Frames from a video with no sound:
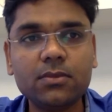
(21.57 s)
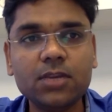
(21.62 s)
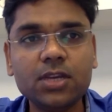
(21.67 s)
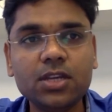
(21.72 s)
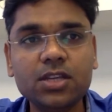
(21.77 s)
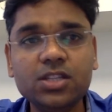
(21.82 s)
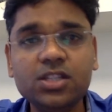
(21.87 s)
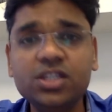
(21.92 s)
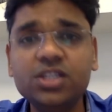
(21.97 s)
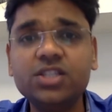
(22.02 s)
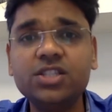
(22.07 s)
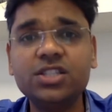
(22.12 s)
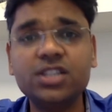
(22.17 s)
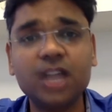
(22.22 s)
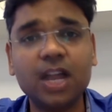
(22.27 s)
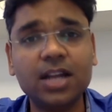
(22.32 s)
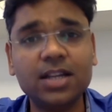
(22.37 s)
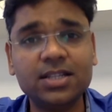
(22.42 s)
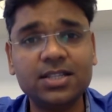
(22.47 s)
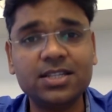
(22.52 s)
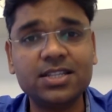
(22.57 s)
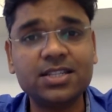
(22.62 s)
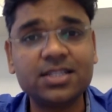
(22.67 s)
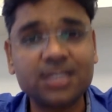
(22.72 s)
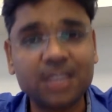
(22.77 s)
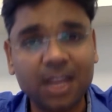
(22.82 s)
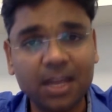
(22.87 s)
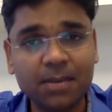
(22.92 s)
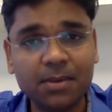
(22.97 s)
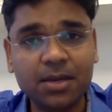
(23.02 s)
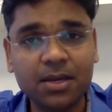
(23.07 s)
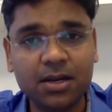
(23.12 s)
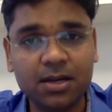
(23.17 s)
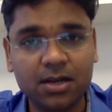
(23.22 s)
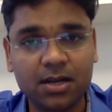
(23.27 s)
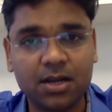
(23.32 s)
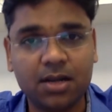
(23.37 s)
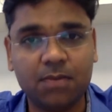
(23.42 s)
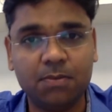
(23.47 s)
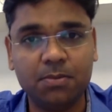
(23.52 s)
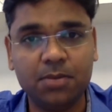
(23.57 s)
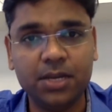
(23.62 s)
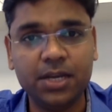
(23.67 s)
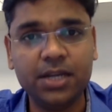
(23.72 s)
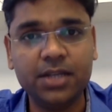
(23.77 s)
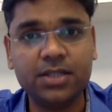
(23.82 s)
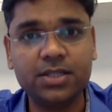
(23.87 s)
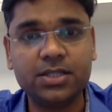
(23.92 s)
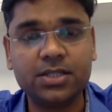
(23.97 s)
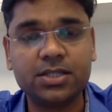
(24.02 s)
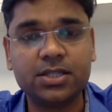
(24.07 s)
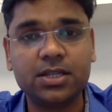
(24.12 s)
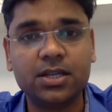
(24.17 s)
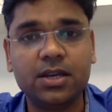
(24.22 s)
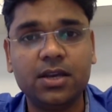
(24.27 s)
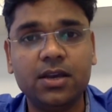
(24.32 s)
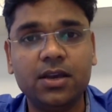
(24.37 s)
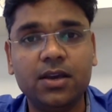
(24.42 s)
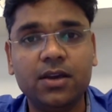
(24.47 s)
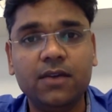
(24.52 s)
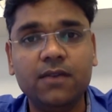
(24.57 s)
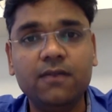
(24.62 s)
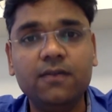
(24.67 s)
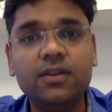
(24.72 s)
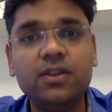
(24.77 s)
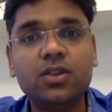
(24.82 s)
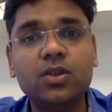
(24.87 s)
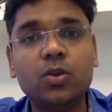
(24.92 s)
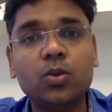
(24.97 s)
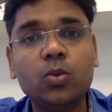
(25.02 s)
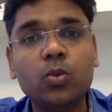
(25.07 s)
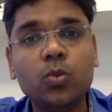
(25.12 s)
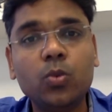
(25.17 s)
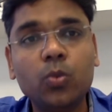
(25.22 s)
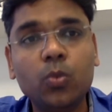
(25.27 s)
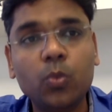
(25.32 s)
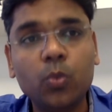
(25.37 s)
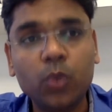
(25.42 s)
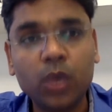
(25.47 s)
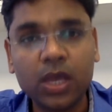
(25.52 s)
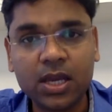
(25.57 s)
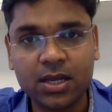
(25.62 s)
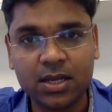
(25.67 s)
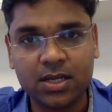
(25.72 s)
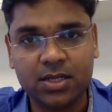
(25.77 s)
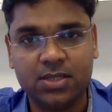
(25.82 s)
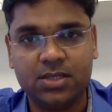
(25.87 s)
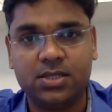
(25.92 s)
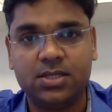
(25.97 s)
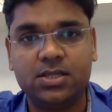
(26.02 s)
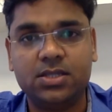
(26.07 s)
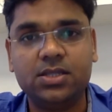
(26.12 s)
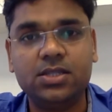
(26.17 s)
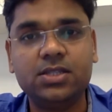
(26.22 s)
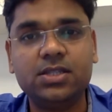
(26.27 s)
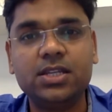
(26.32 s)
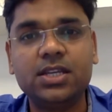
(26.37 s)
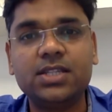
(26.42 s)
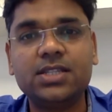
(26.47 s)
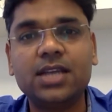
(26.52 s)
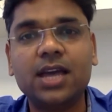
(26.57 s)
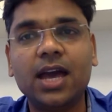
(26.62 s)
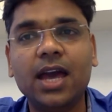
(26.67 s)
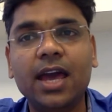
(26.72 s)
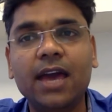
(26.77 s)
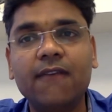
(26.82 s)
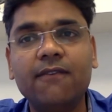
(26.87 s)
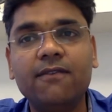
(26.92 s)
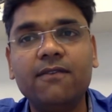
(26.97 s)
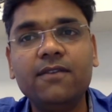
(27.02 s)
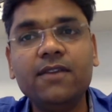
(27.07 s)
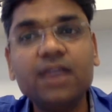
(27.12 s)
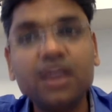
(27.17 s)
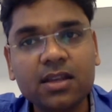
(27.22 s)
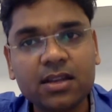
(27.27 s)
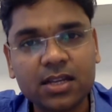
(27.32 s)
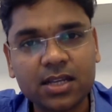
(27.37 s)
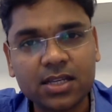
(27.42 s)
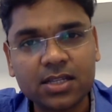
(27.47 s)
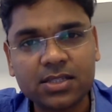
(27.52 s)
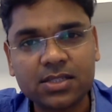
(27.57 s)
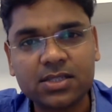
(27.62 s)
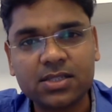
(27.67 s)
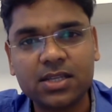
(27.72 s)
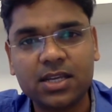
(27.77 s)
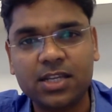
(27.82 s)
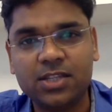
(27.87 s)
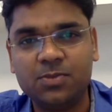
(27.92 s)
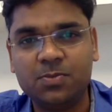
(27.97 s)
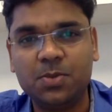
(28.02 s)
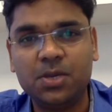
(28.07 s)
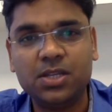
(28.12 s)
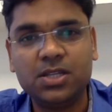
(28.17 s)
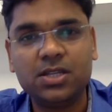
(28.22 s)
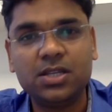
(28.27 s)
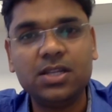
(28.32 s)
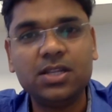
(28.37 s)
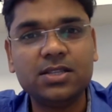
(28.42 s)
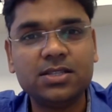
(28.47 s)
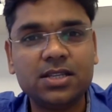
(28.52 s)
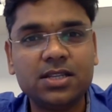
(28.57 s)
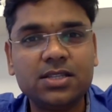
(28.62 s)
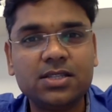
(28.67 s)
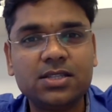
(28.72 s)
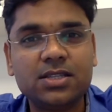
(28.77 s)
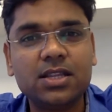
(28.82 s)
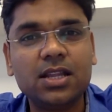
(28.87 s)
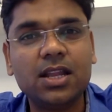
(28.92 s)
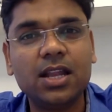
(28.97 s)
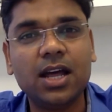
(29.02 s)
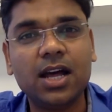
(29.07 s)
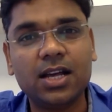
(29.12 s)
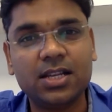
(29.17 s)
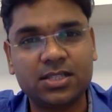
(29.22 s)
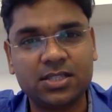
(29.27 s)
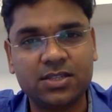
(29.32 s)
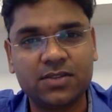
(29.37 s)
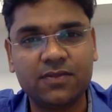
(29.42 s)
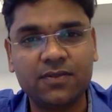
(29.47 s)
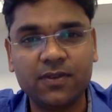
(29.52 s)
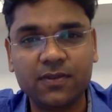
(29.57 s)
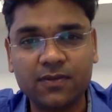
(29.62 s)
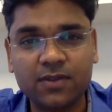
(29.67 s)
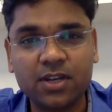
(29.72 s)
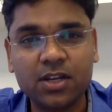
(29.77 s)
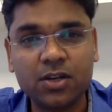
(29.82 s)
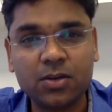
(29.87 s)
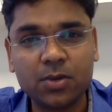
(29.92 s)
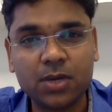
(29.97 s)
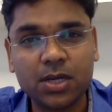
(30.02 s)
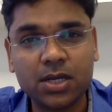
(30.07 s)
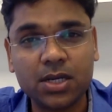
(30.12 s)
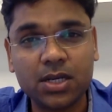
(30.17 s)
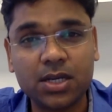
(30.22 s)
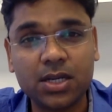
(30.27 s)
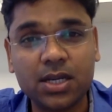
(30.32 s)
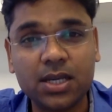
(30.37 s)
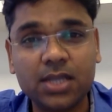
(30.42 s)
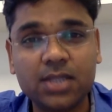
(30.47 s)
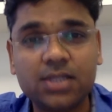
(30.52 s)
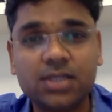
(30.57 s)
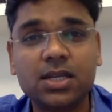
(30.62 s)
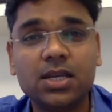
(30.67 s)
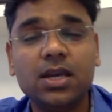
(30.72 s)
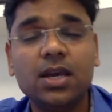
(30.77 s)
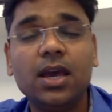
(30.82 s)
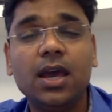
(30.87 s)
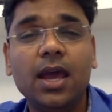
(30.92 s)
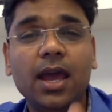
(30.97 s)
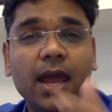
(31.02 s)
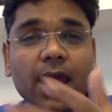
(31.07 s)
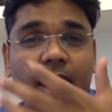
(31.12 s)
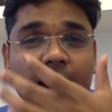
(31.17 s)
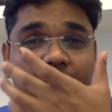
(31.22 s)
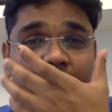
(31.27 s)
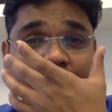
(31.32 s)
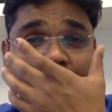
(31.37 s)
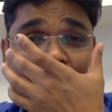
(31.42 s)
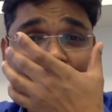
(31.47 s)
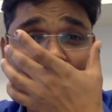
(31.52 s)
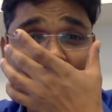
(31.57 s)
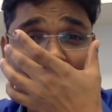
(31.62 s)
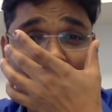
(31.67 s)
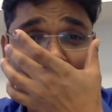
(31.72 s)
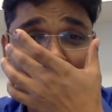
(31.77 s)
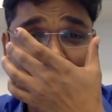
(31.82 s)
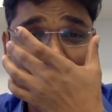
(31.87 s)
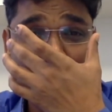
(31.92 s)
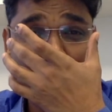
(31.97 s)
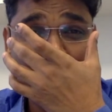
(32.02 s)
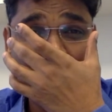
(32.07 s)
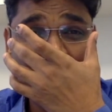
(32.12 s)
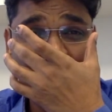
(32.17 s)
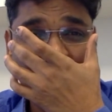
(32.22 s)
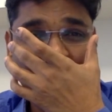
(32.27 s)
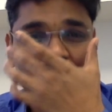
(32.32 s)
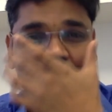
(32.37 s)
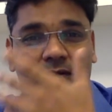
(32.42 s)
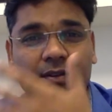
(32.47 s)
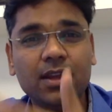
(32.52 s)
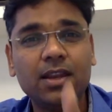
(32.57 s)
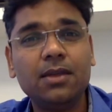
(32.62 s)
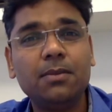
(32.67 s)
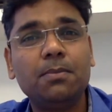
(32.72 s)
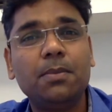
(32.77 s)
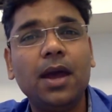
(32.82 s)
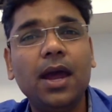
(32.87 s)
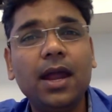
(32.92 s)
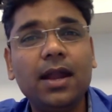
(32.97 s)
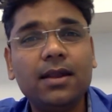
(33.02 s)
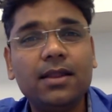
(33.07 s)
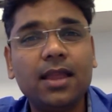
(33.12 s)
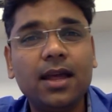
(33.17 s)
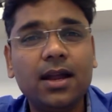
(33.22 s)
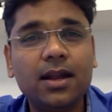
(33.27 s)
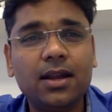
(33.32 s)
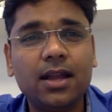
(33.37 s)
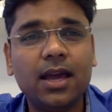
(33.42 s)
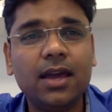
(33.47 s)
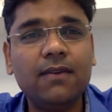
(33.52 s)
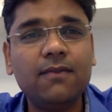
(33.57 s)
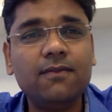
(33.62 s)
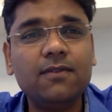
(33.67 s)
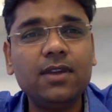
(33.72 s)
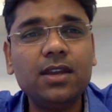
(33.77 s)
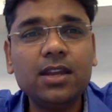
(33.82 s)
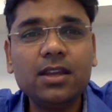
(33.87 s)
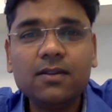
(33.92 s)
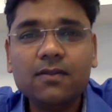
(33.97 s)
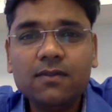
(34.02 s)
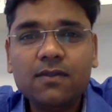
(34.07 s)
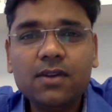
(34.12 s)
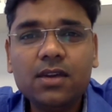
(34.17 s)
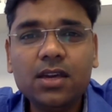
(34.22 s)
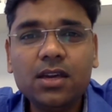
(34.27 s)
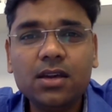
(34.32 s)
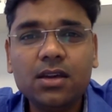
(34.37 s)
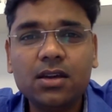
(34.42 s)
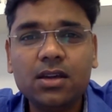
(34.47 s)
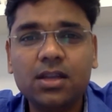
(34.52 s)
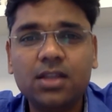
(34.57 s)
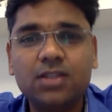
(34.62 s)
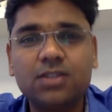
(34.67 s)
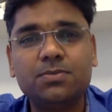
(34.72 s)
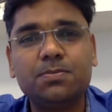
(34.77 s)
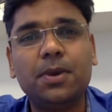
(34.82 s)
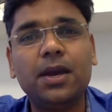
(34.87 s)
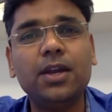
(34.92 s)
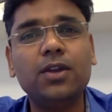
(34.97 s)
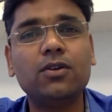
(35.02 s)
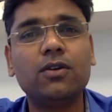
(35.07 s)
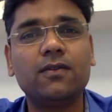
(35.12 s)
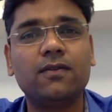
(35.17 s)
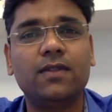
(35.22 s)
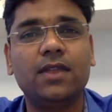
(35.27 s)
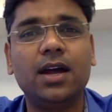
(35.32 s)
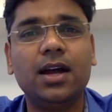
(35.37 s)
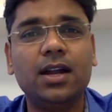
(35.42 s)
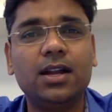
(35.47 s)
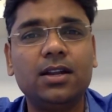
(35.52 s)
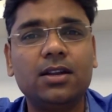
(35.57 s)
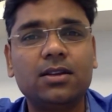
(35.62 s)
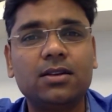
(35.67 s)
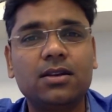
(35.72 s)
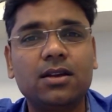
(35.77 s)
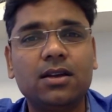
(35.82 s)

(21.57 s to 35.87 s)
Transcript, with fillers: She starts describing her complaints with weakness. She says, I have weakness, especially since the last 15 20 days, and I feel very bad that I am feeling weak. In spite of that,